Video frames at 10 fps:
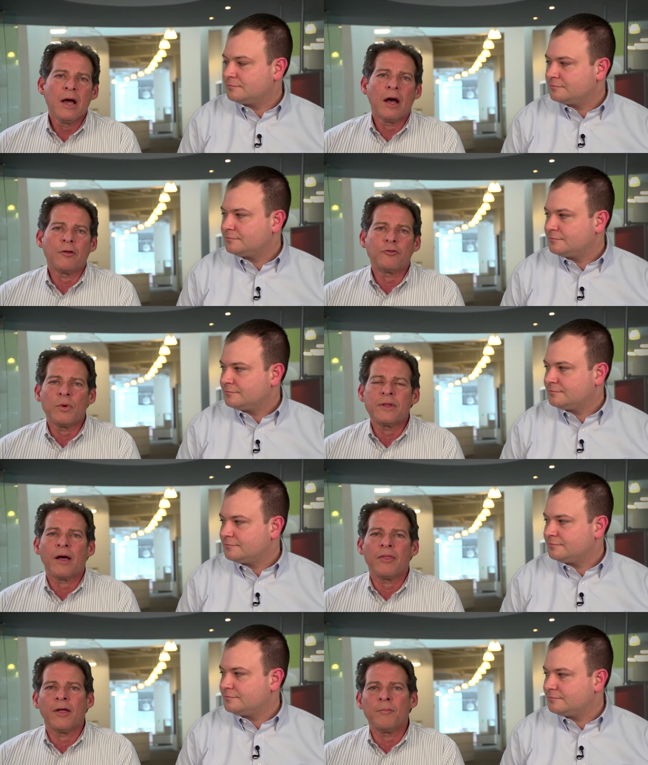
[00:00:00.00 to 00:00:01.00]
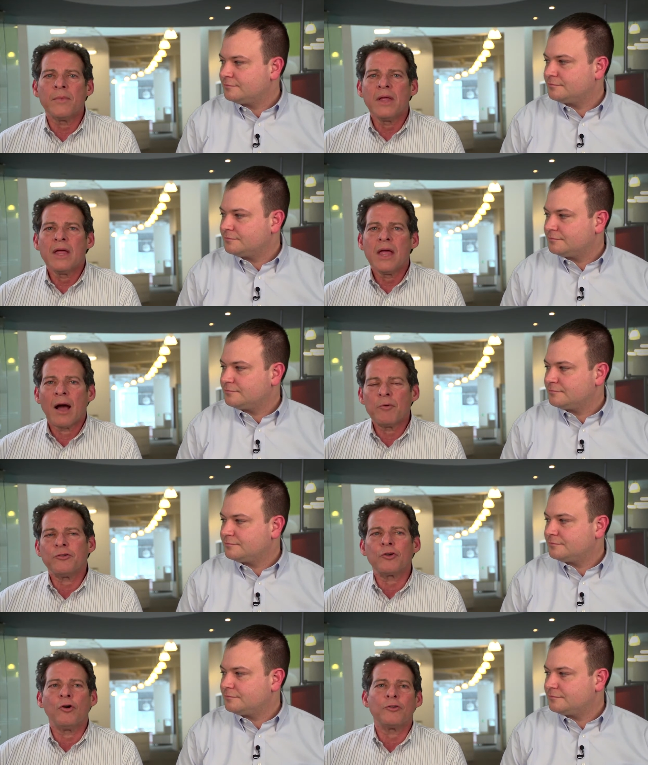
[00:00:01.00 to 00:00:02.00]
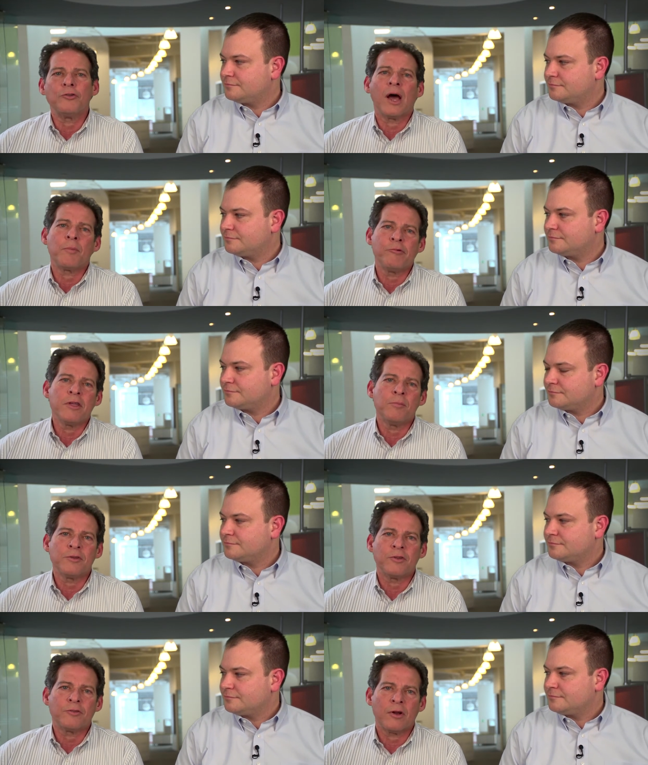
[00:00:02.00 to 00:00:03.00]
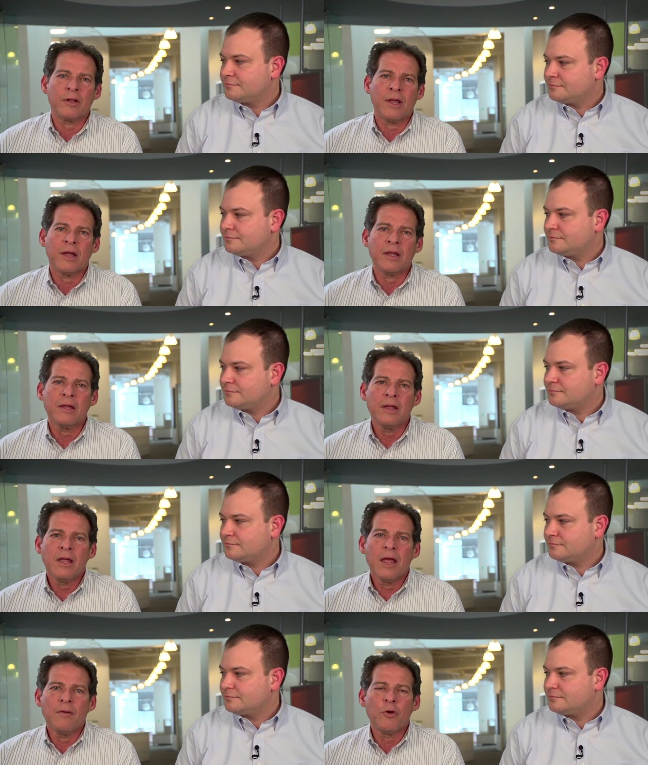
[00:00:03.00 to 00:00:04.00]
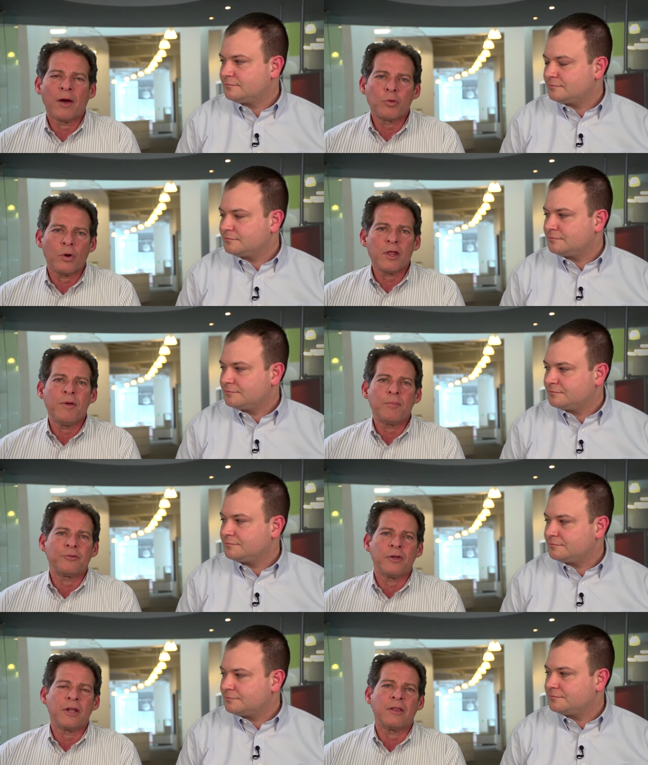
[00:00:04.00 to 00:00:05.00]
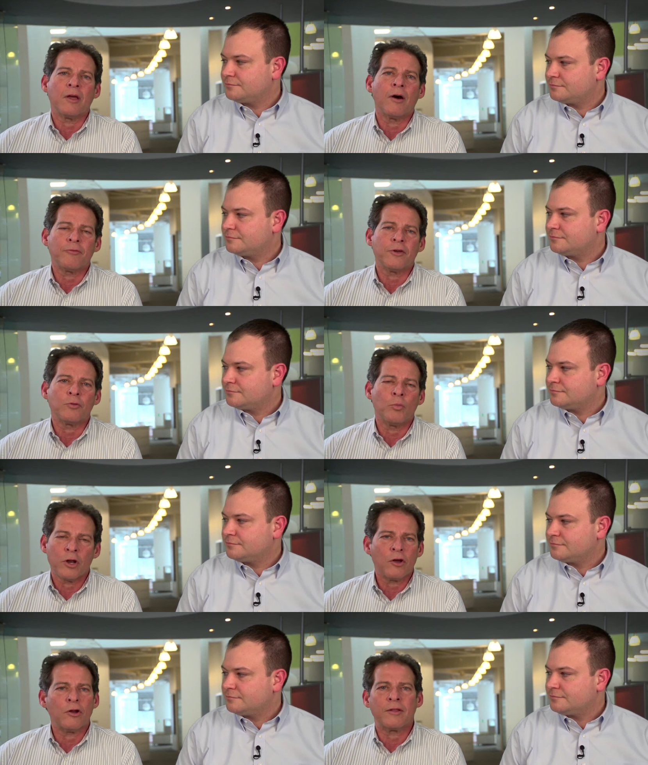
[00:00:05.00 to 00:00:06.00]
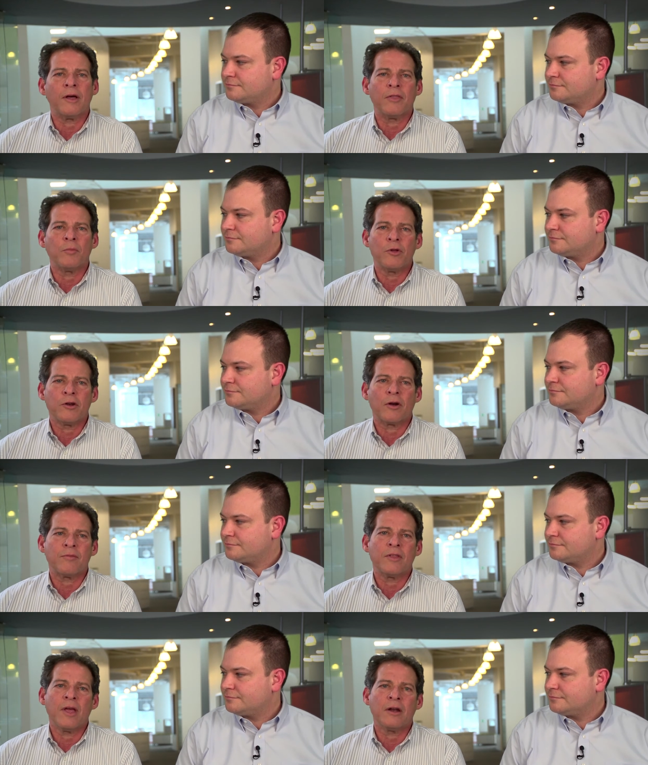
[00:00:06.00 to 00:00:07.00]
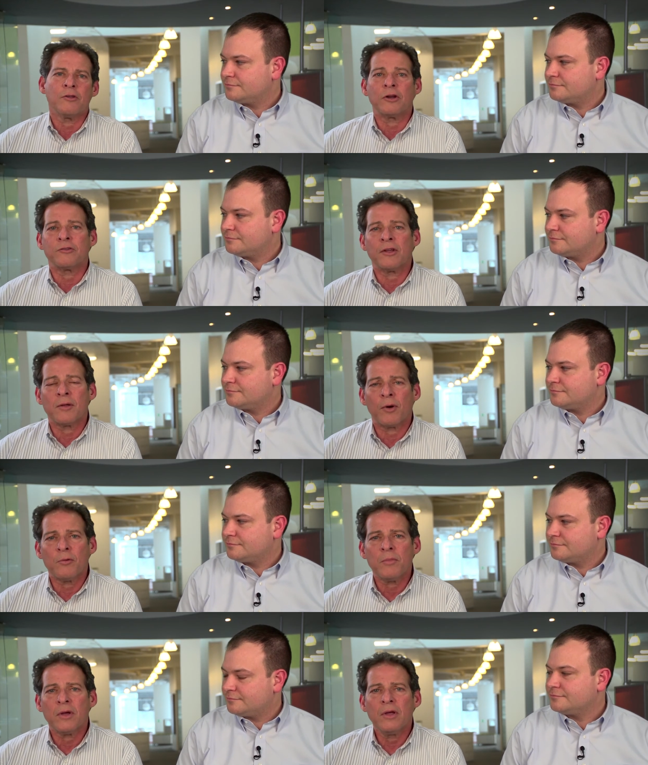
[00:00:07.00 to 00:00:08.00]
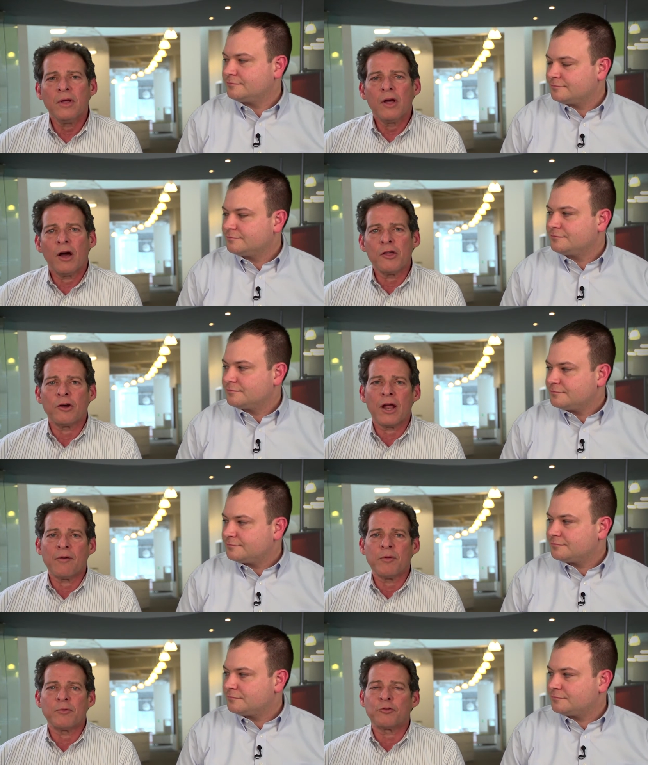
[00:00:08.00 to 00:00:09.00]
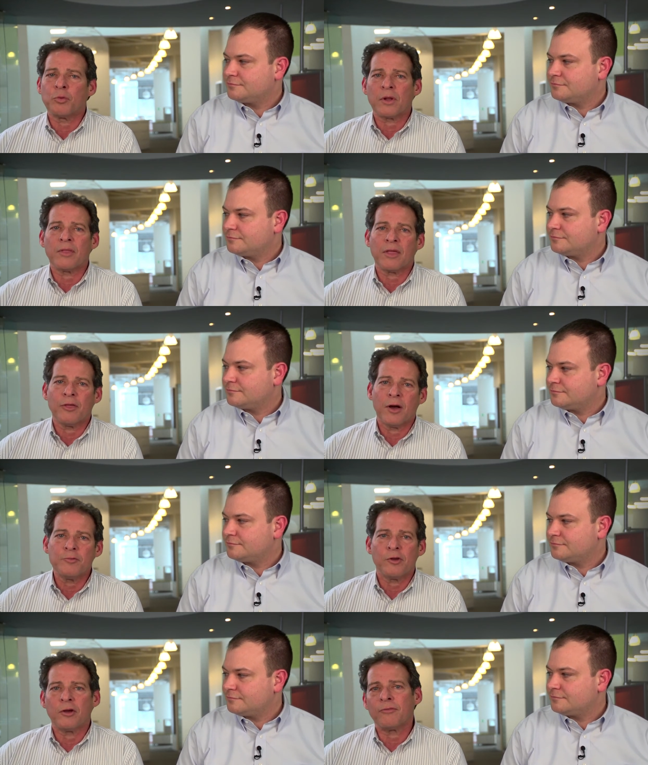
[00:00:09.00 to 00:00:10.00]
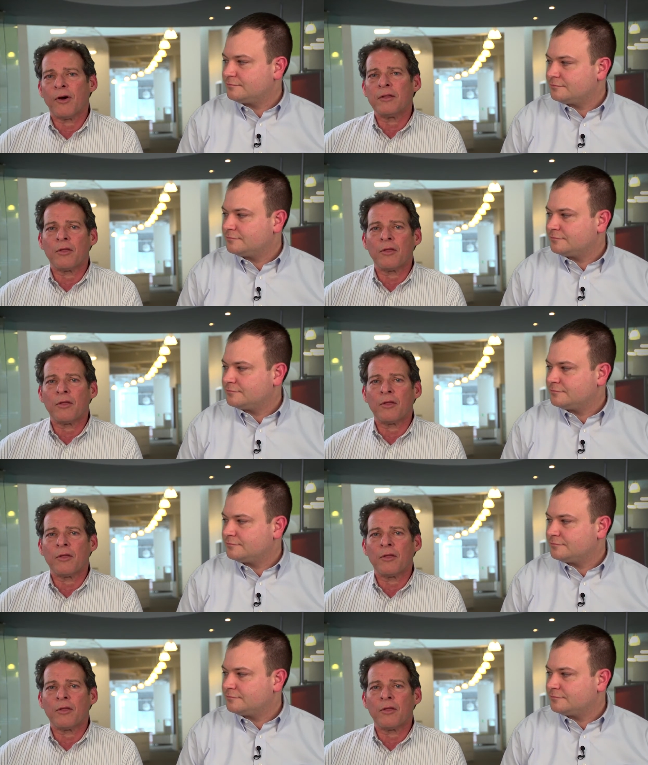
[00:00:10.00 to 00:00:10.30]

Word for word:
Speaker 1: Uh, so we tell them, how much does it cost you to operate your business on a day? If you have 20 people sitting in the office, what are you going to tell them when you don't have the data? You're going to send them home? Are you going to have them just twiddle their thumbs? You're going to find